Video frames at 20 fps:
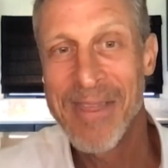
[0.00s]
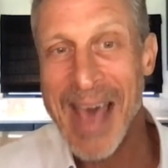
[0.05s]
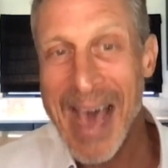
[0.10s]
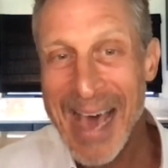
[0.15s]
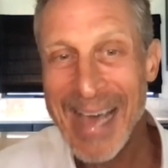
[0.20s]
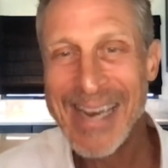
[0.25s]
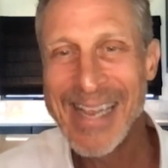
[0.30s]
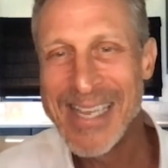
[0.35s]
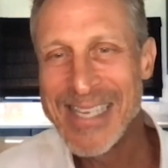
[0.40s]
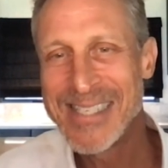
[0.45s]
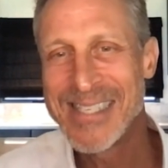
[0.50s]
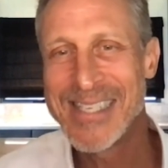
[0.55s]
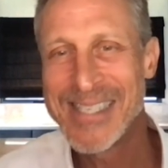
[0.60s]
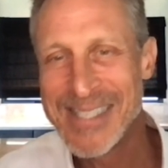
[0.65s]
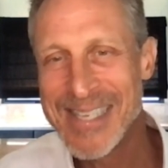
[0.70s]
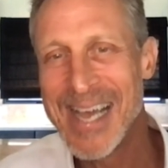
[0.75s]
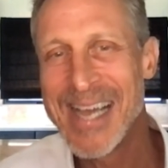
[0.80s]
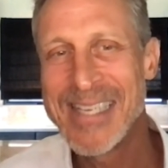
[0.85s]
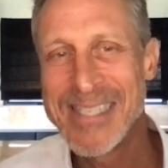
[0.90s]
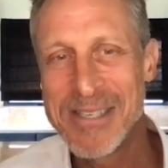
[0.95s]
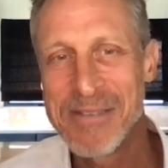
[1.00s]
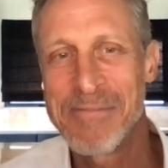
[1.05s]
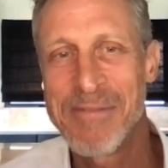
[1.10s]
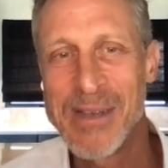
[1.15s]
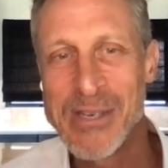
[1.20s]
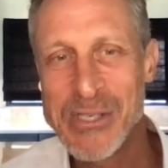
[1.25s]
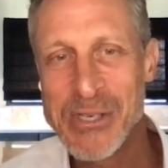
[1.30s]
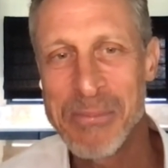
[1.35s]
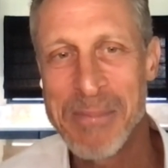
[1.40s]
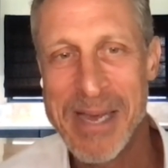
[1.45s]
That is the science
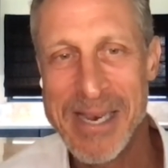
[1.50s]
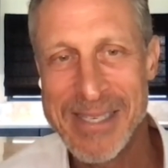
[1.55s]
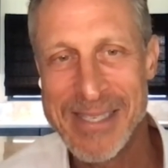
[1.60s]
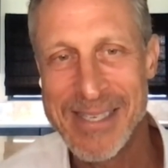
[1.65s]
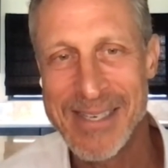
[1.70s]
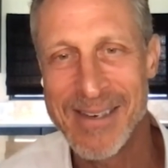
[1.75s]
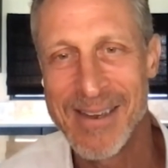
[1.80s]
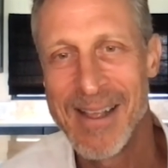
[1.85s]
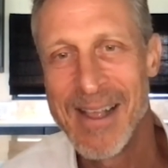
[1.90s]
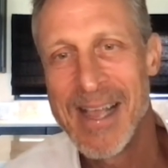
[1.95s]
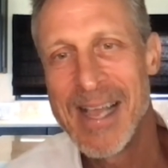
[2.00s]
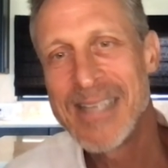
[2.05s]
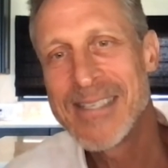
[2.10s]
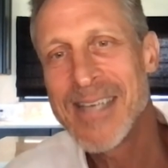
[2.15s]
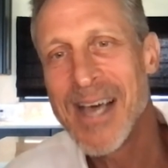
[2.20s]
of functional medicine.